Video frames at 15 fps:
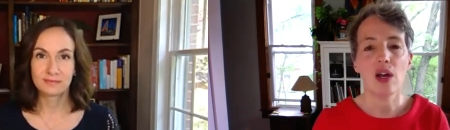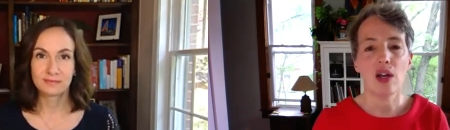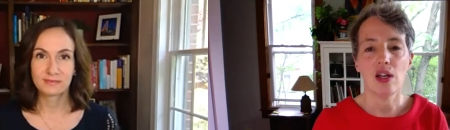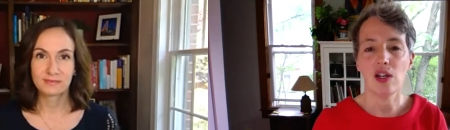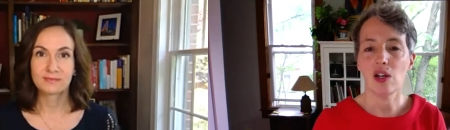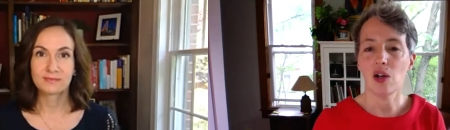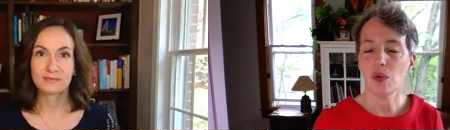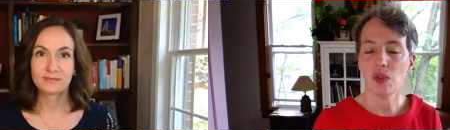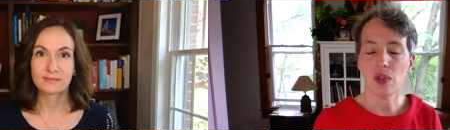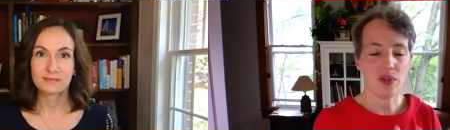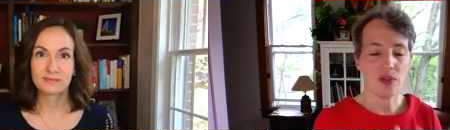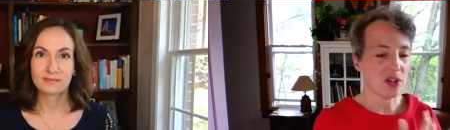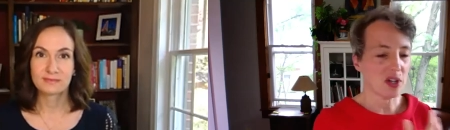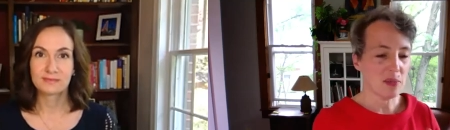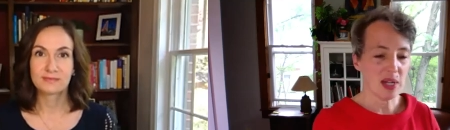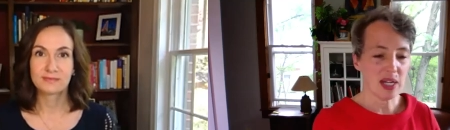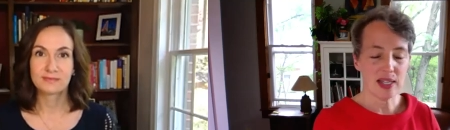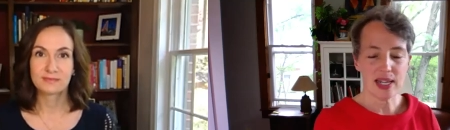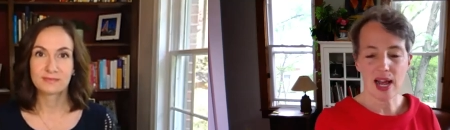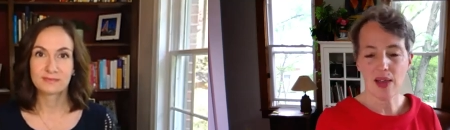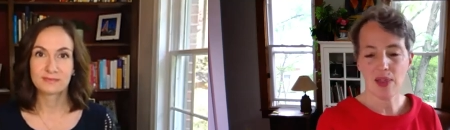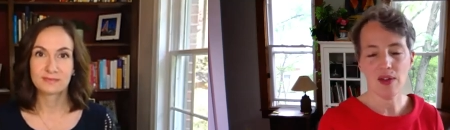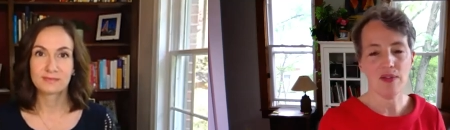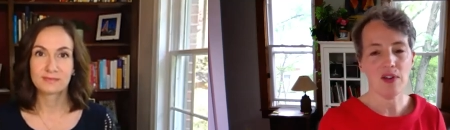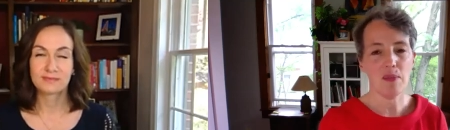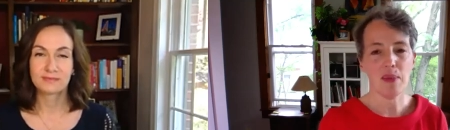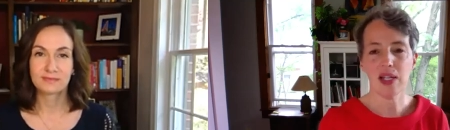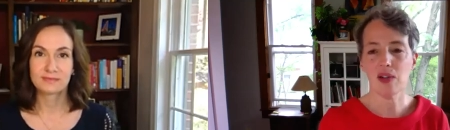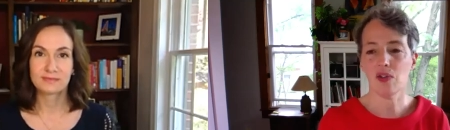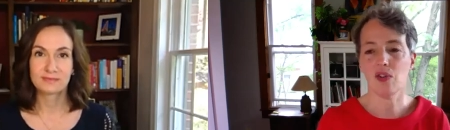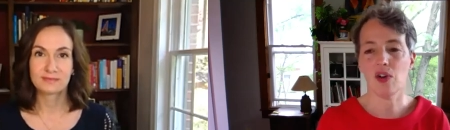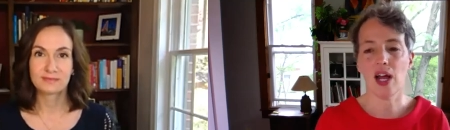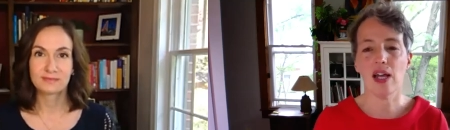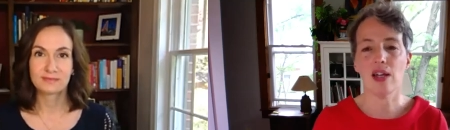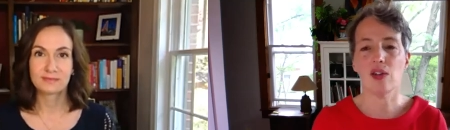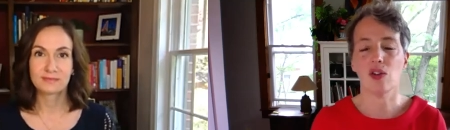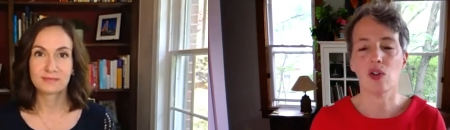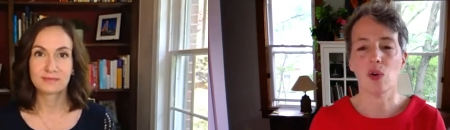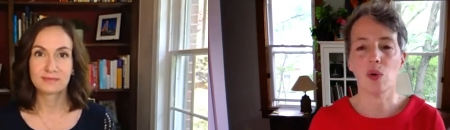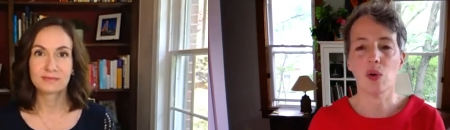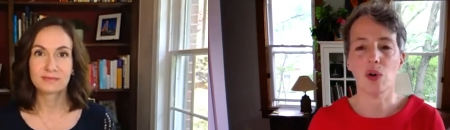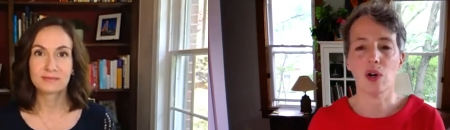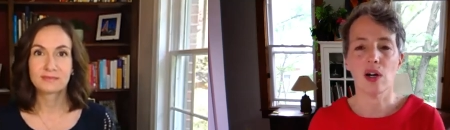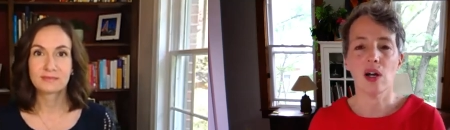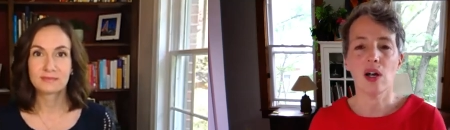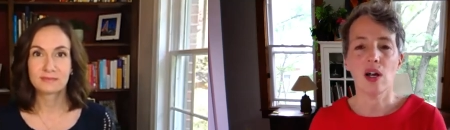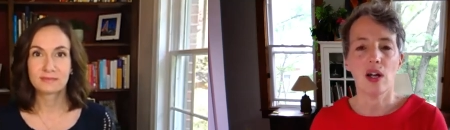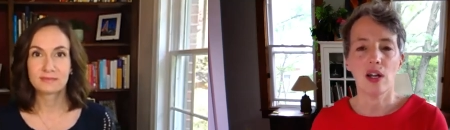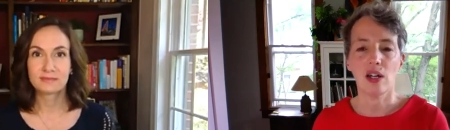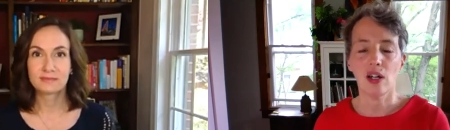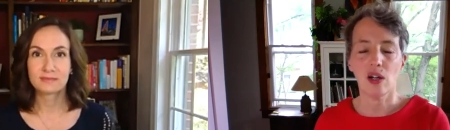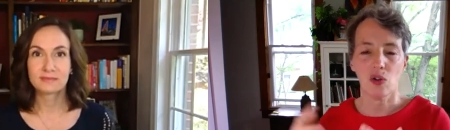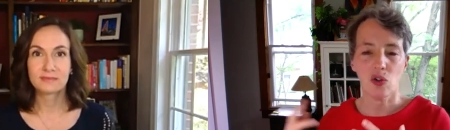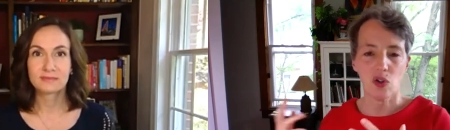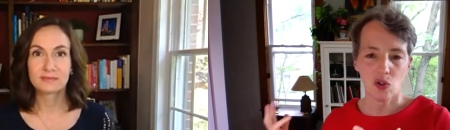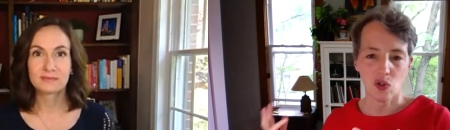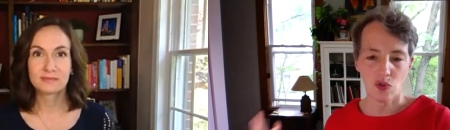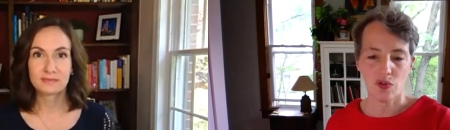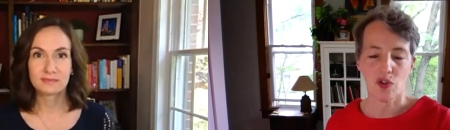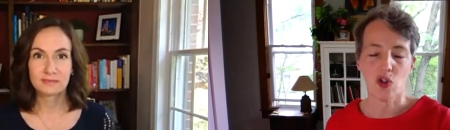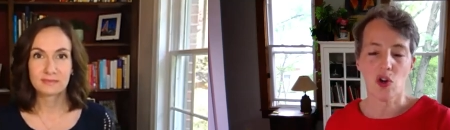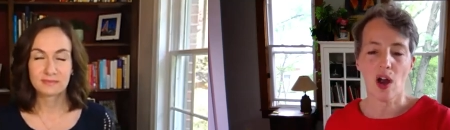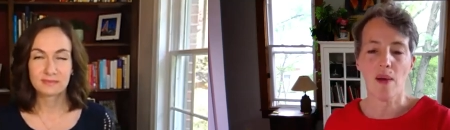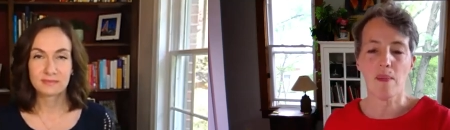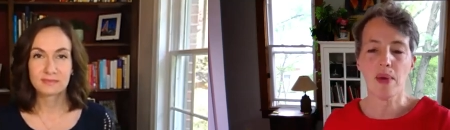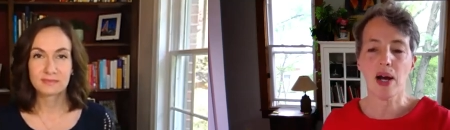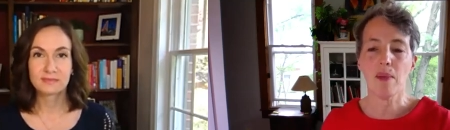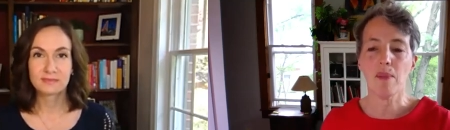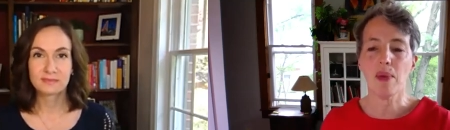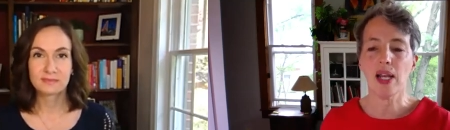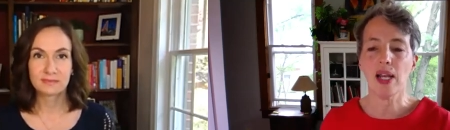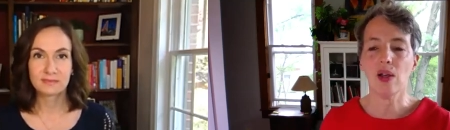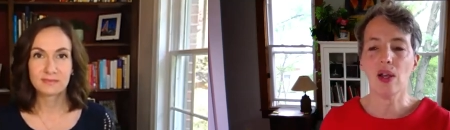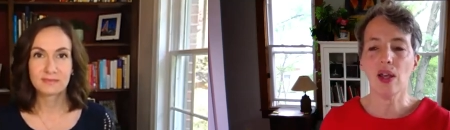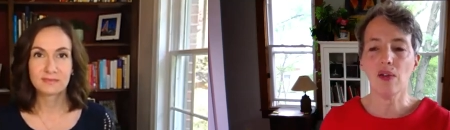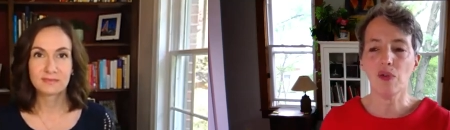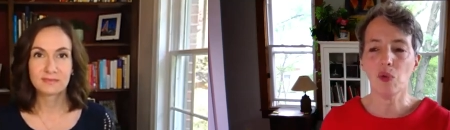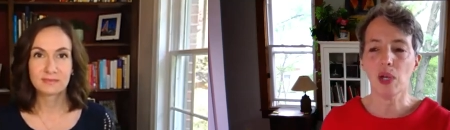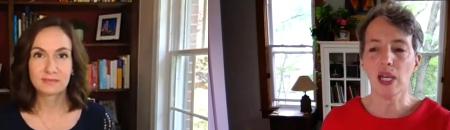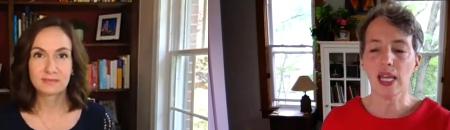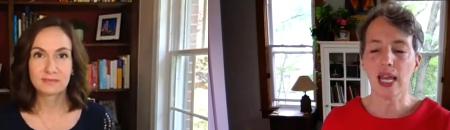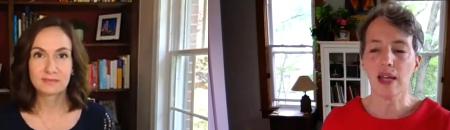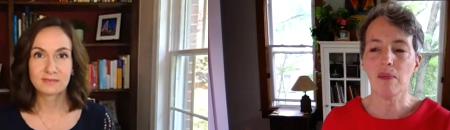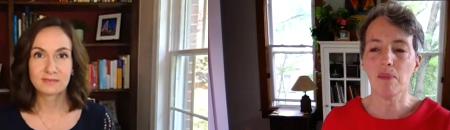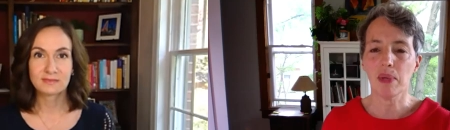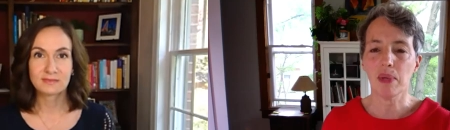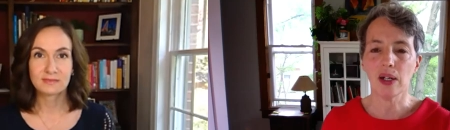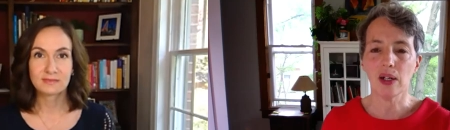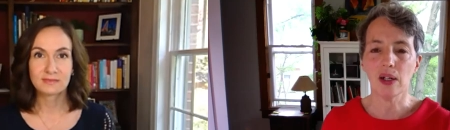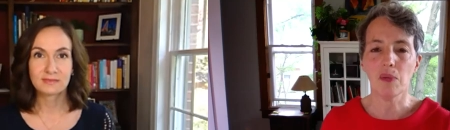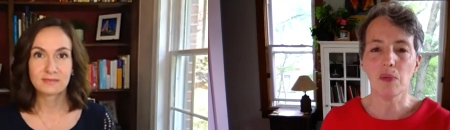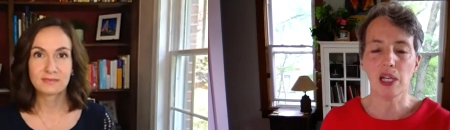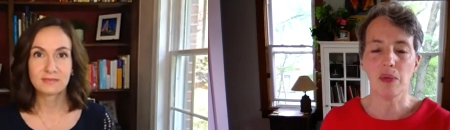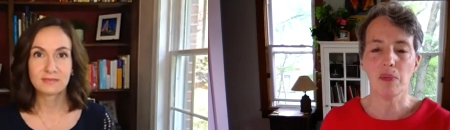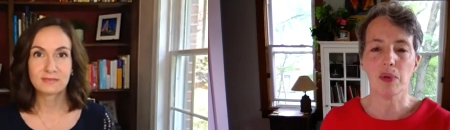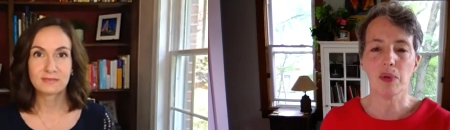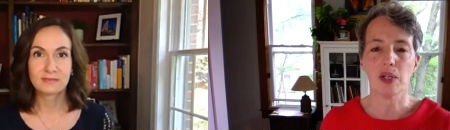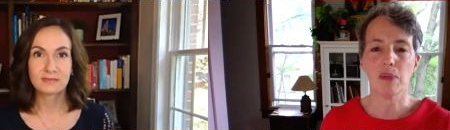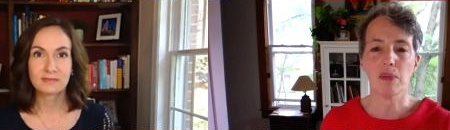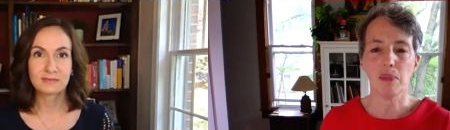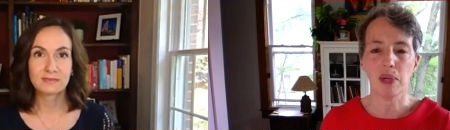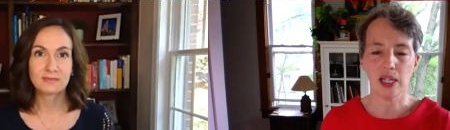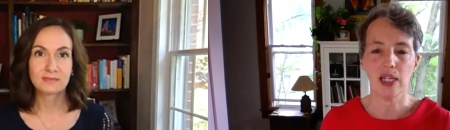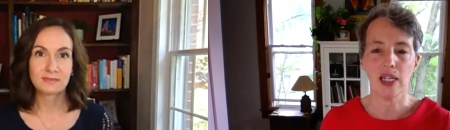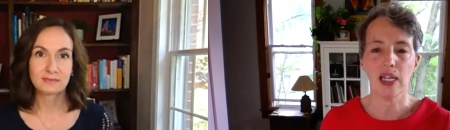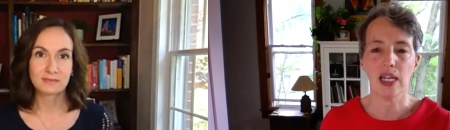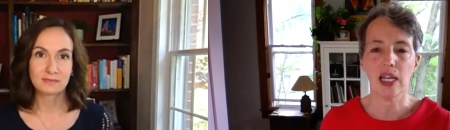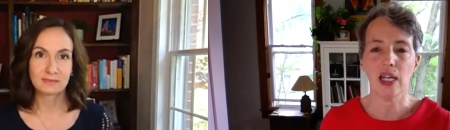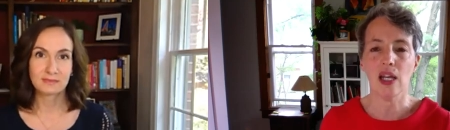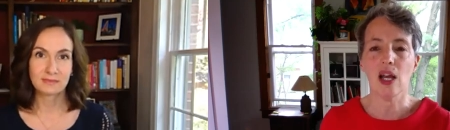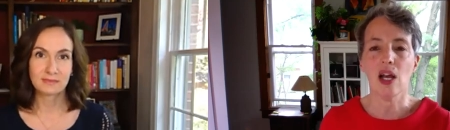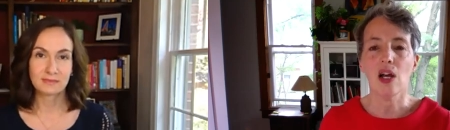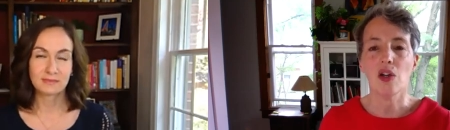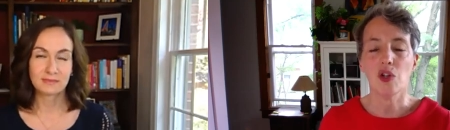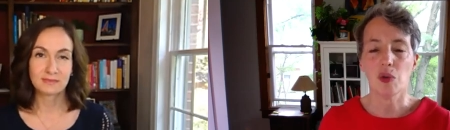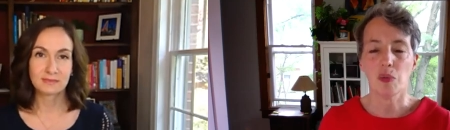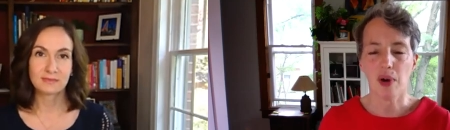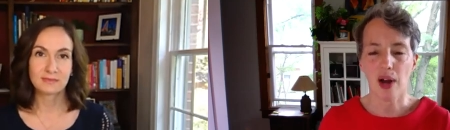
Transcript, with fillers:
Speaker 1: you know, that there's going to be a death of a best friend or, you know, tr trauma. But if we can build people's ability to